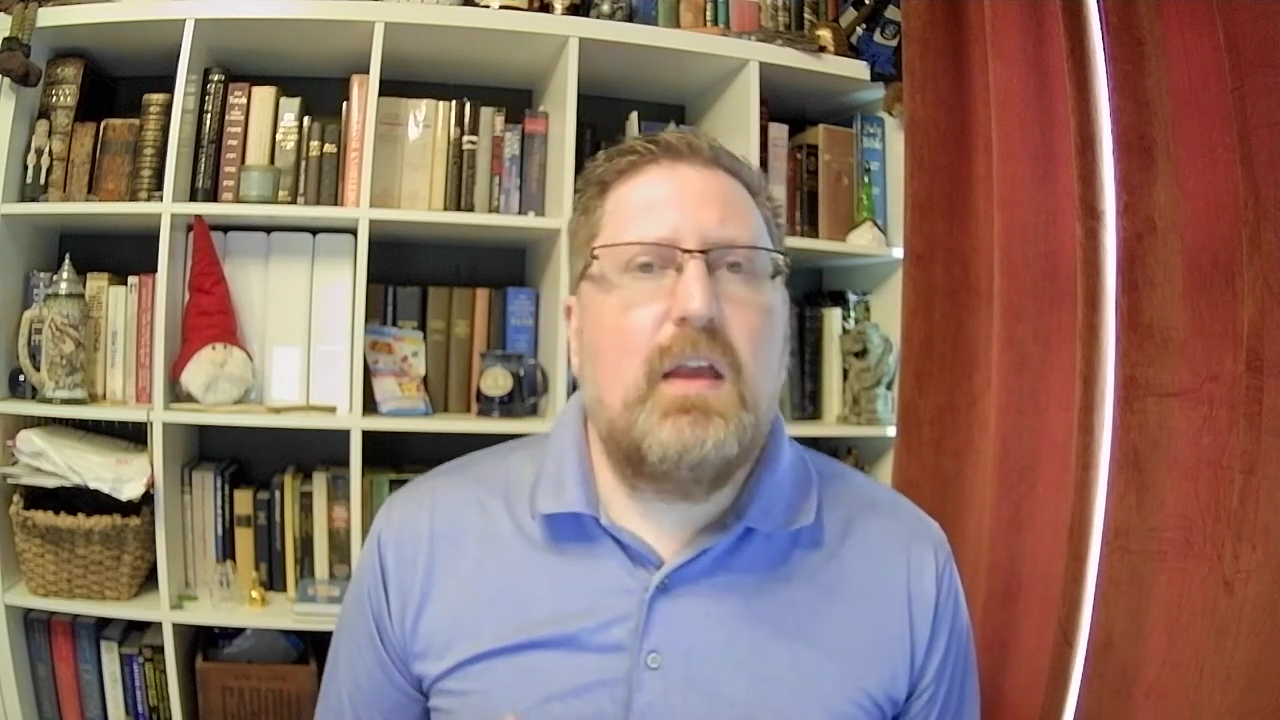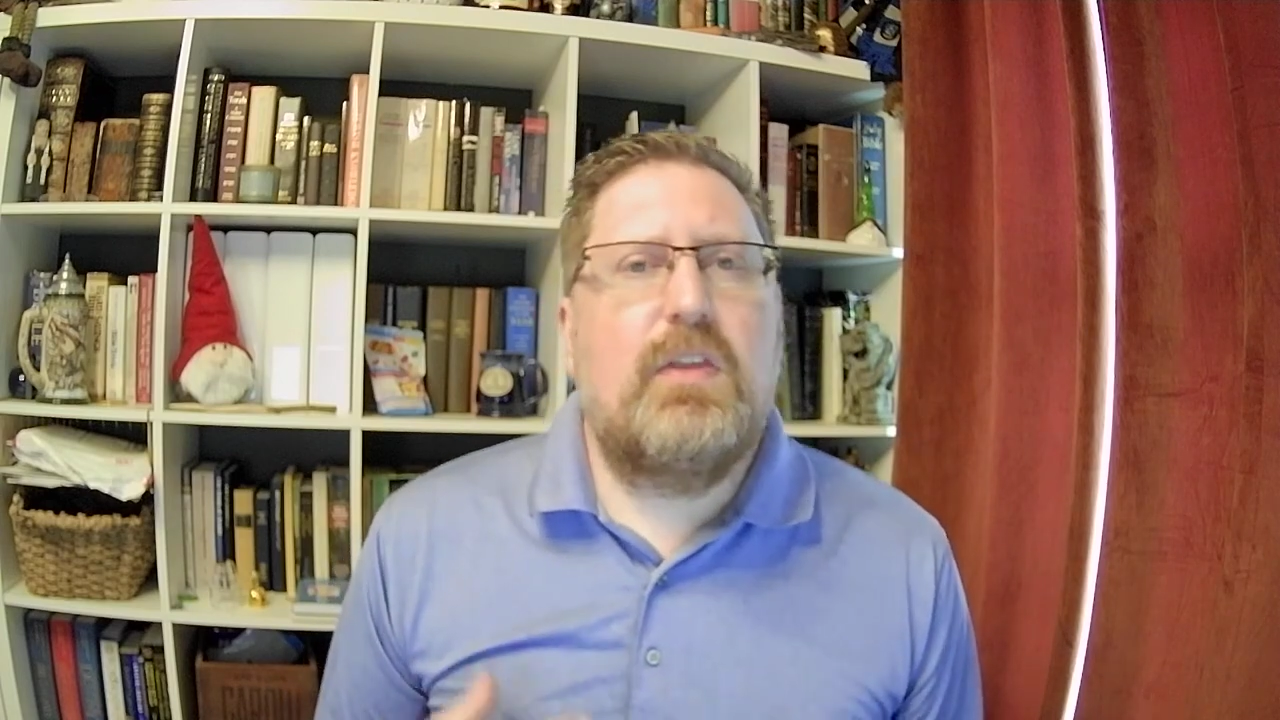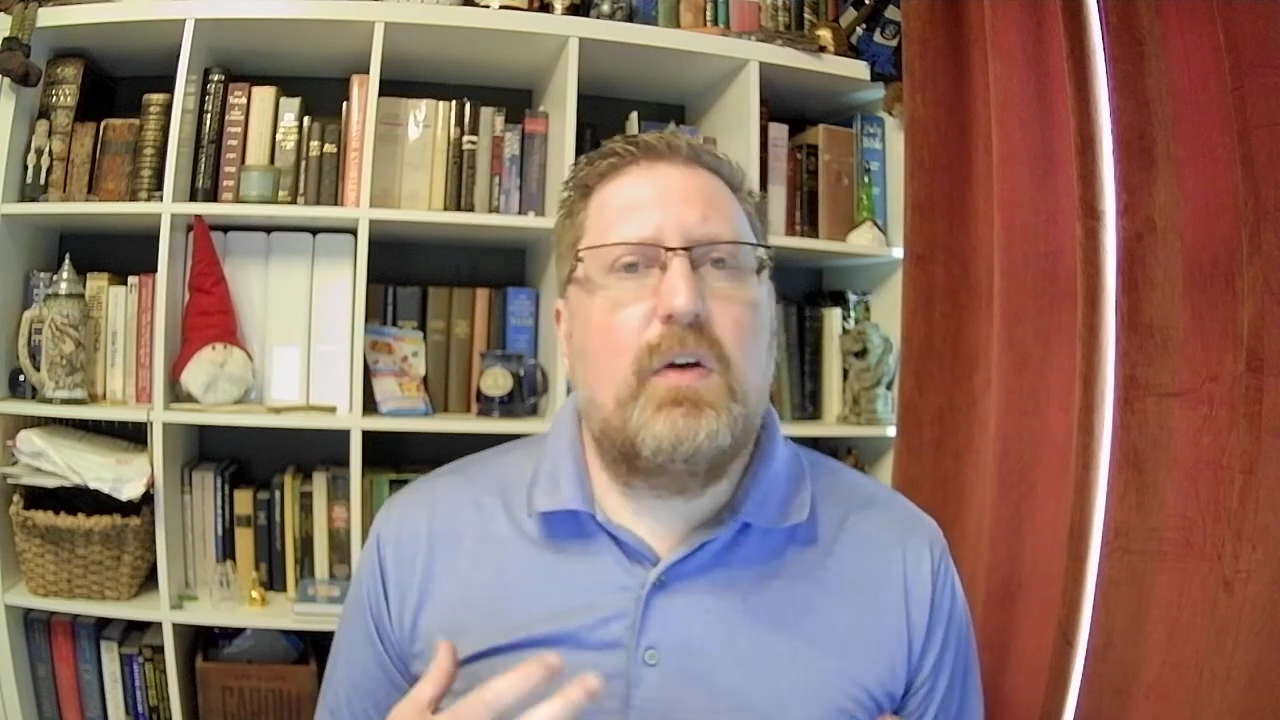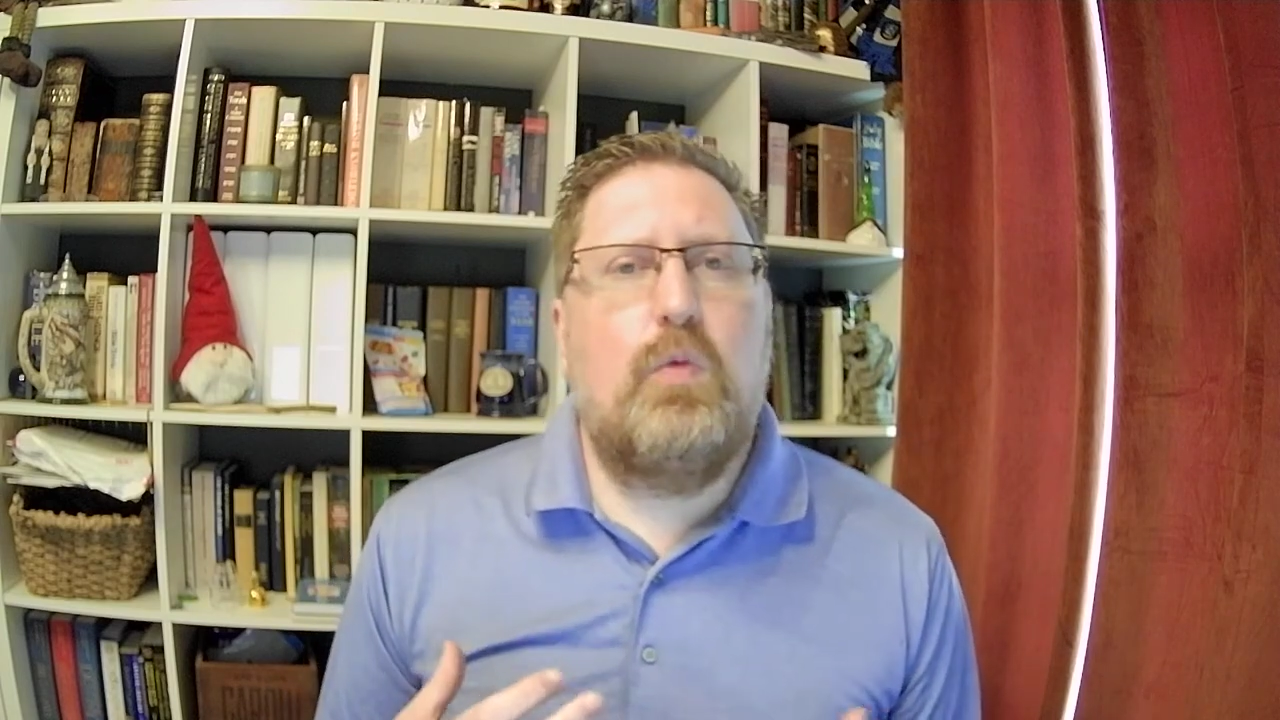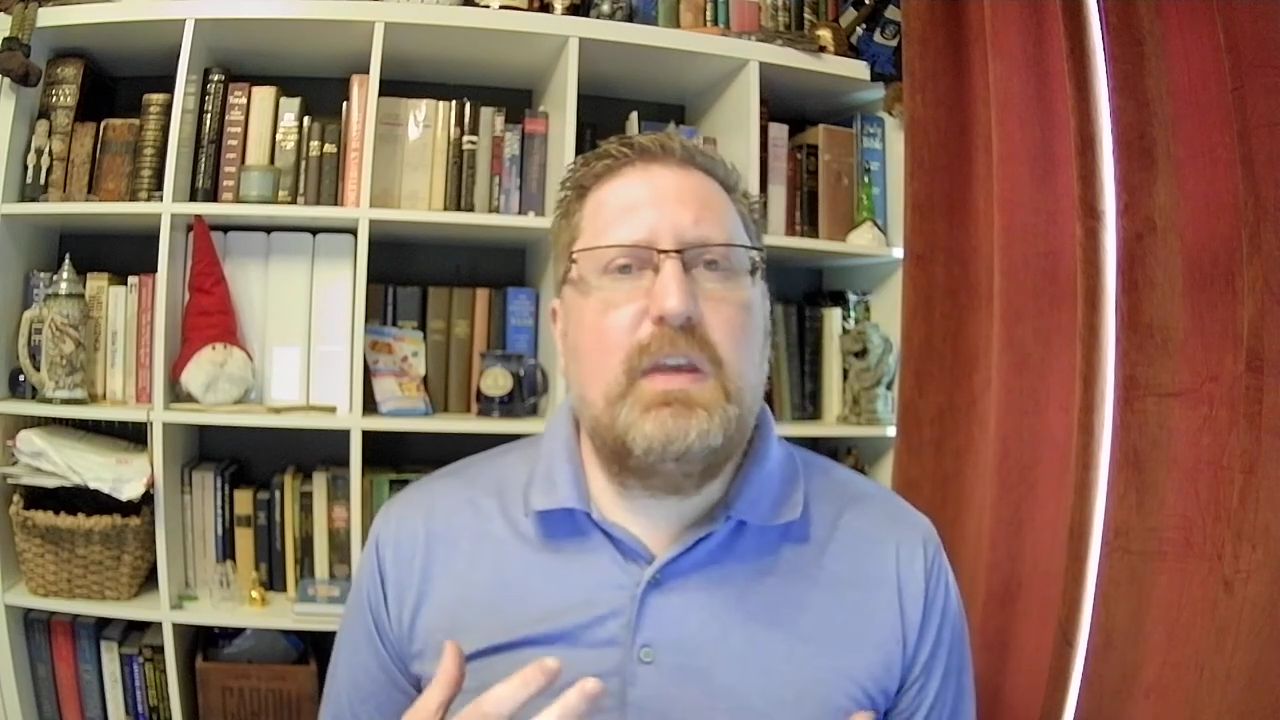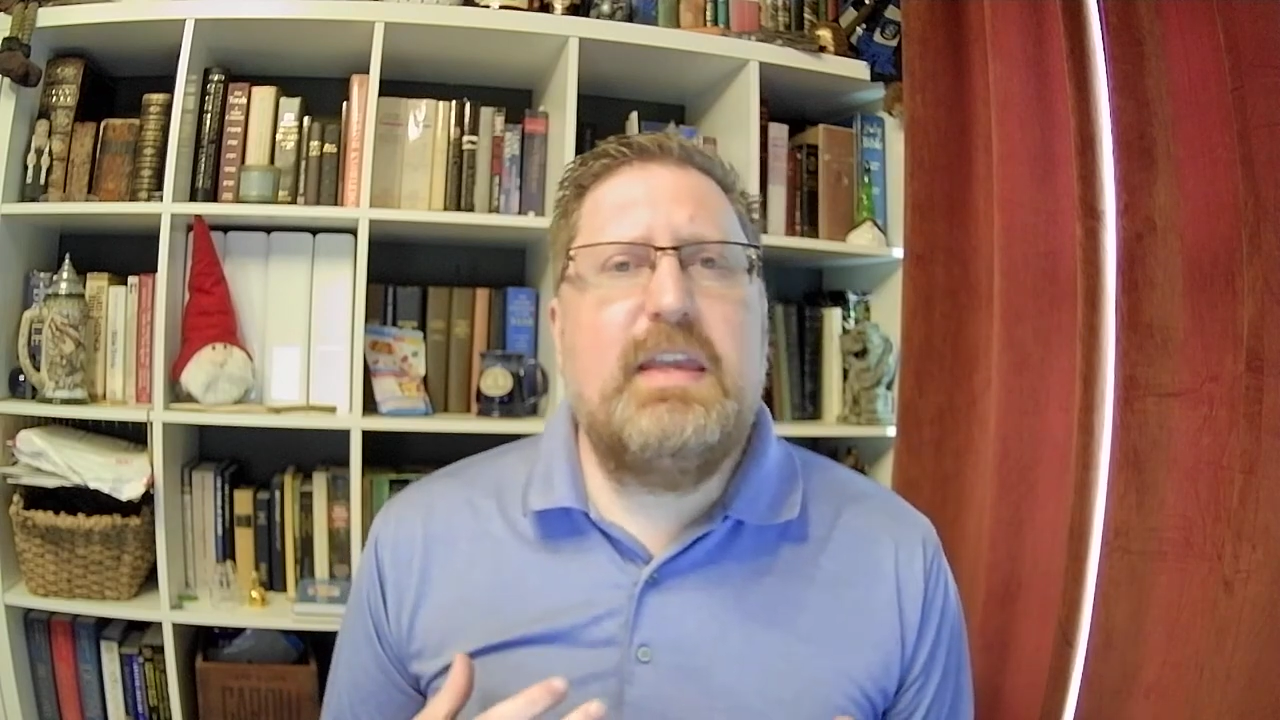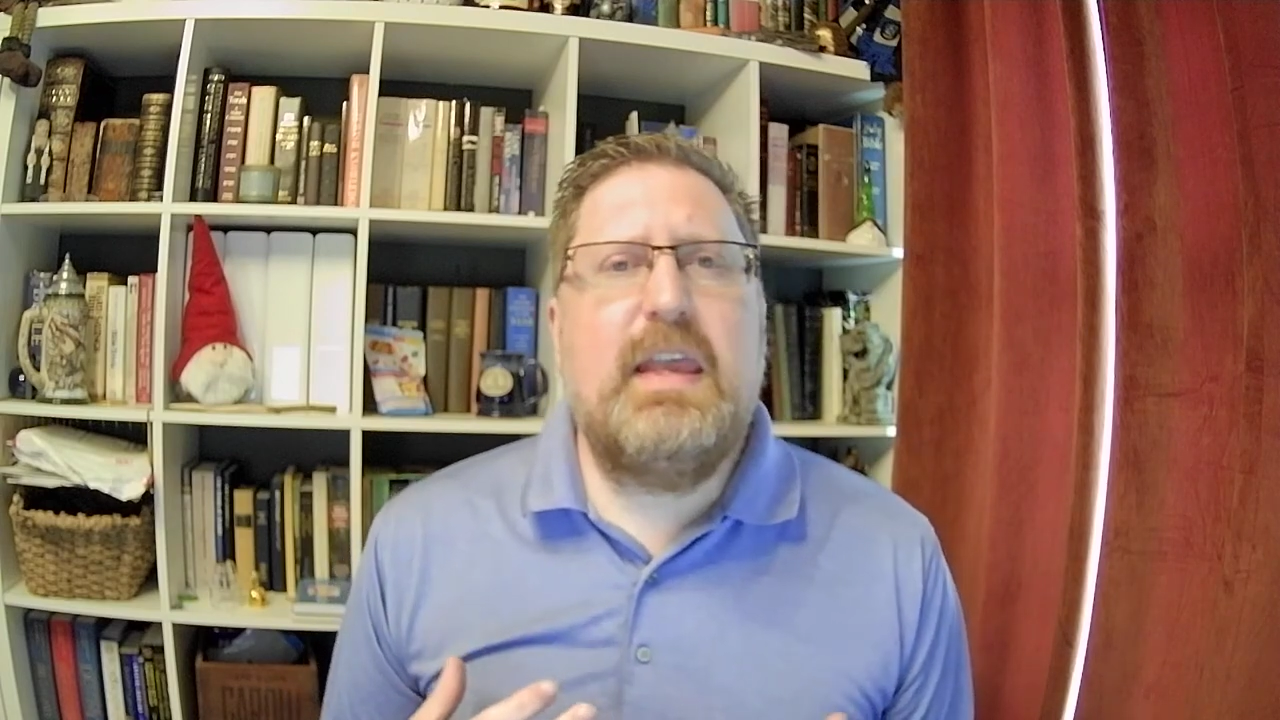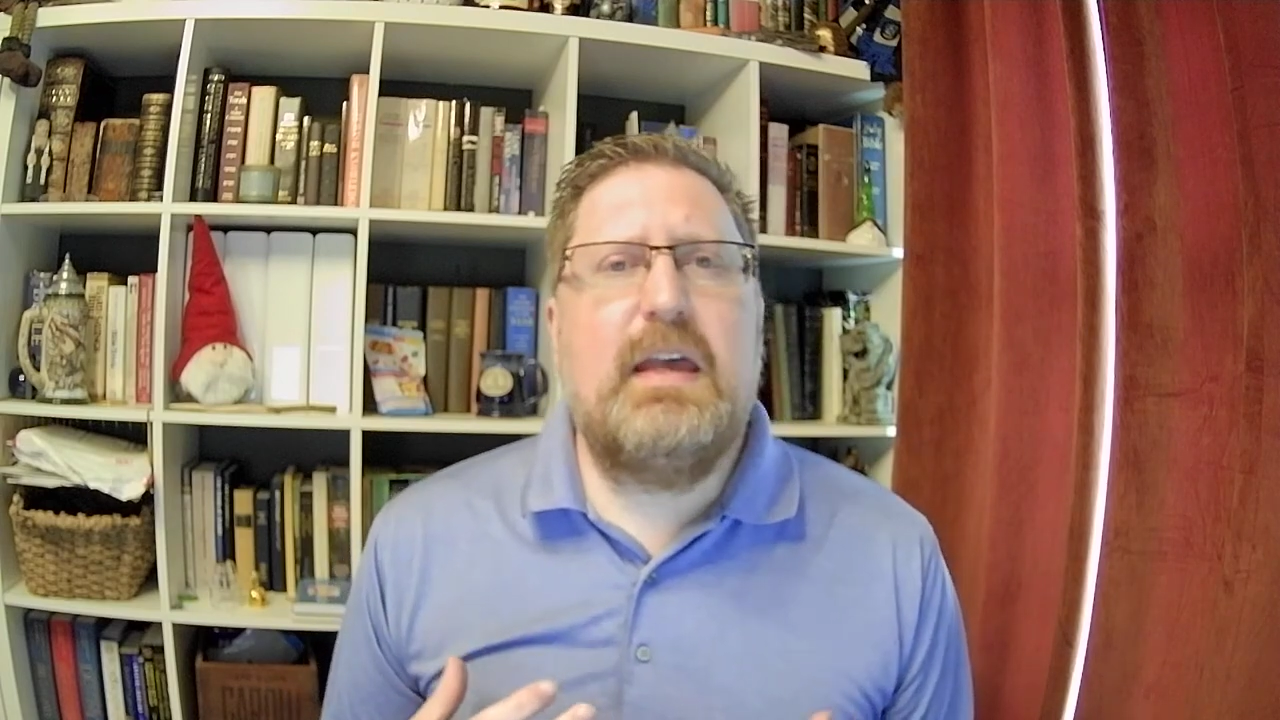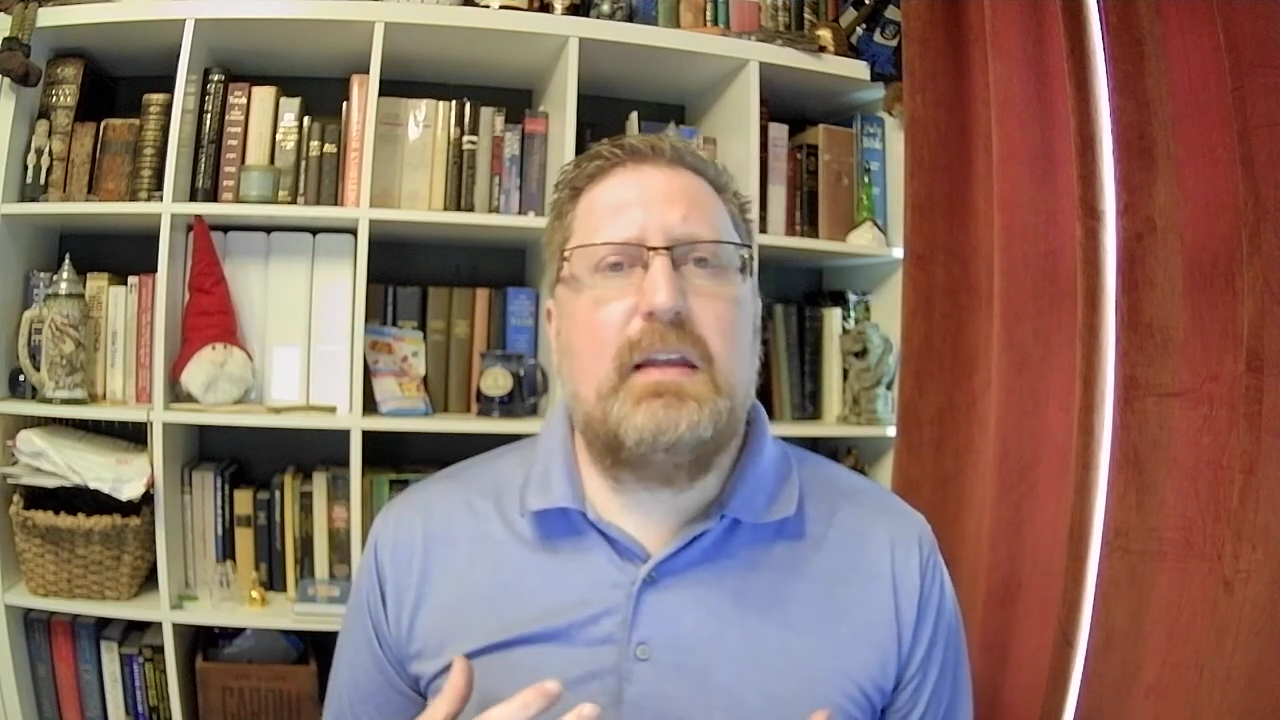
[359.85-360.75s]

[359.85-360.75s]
then we can't